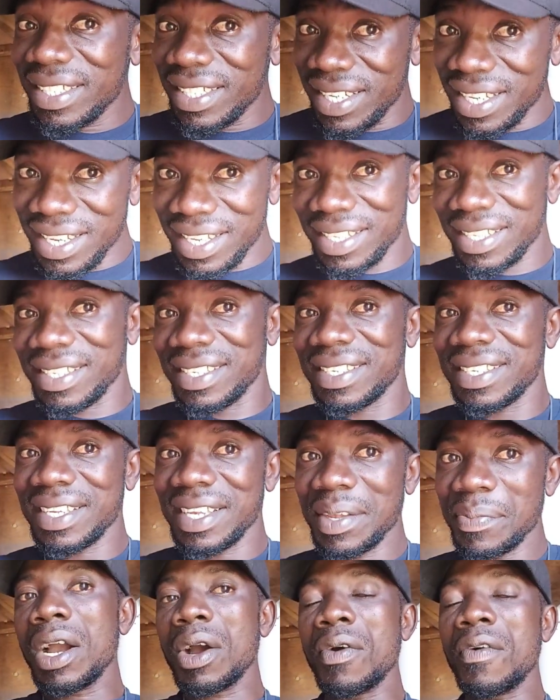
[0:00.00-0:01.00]

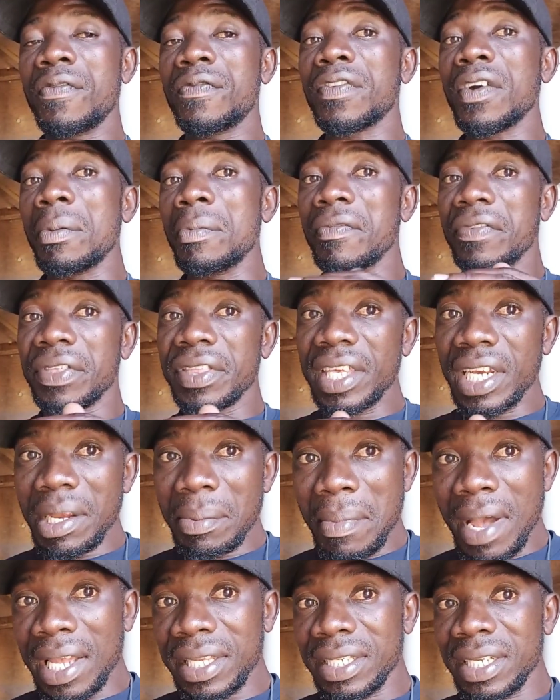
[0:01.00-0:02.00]
chicks. From
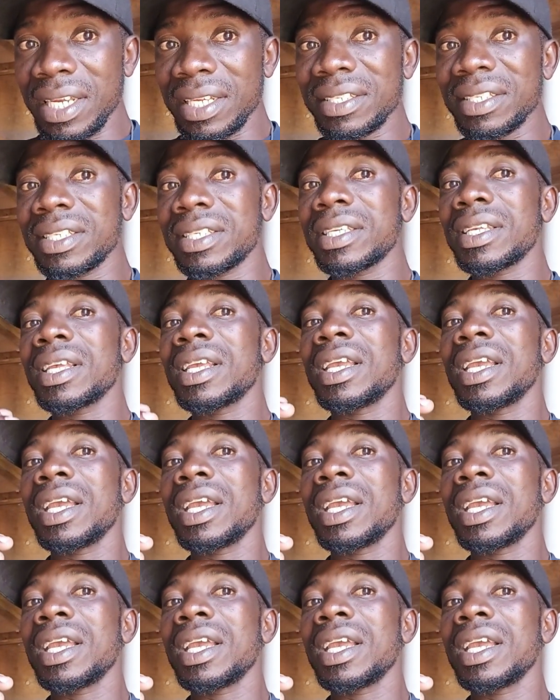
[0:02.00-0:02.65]
3 batches,